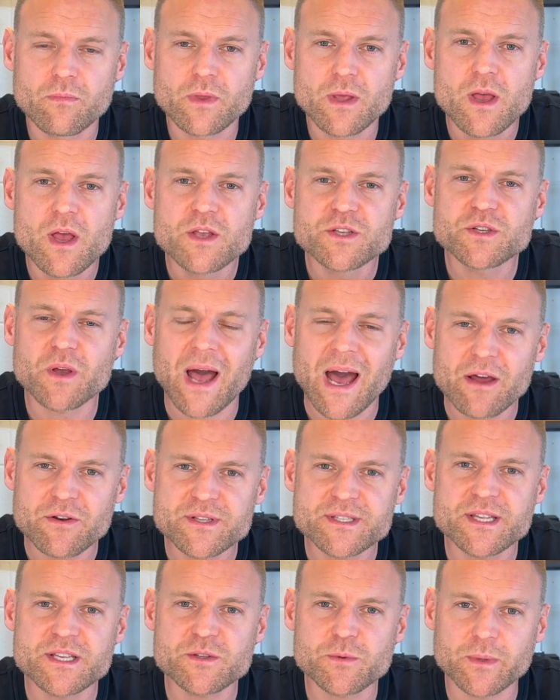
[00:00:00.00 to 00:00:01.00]
So how does
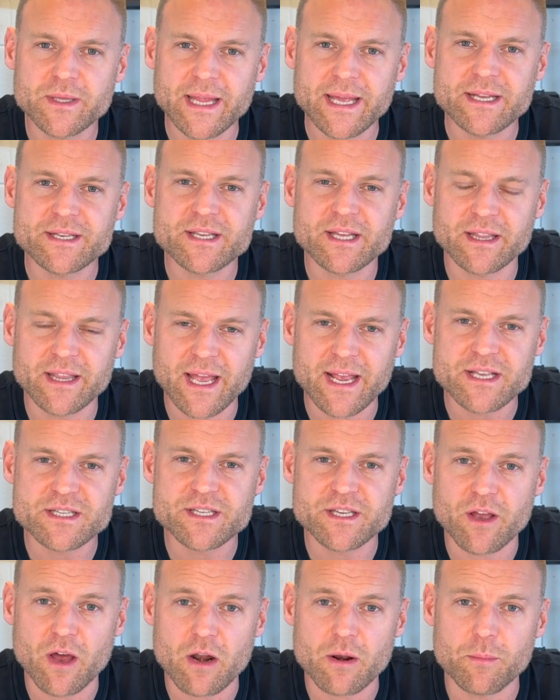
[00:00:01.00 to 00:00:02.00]
this relate to
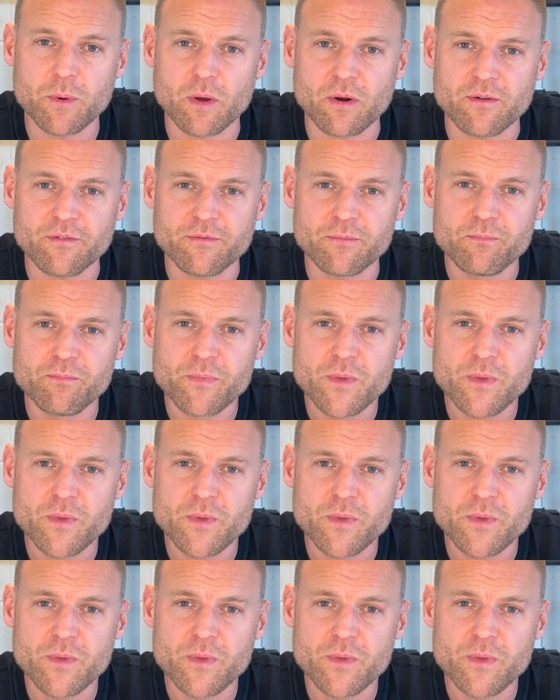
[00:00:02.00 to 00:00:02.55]
Legacy Automotive?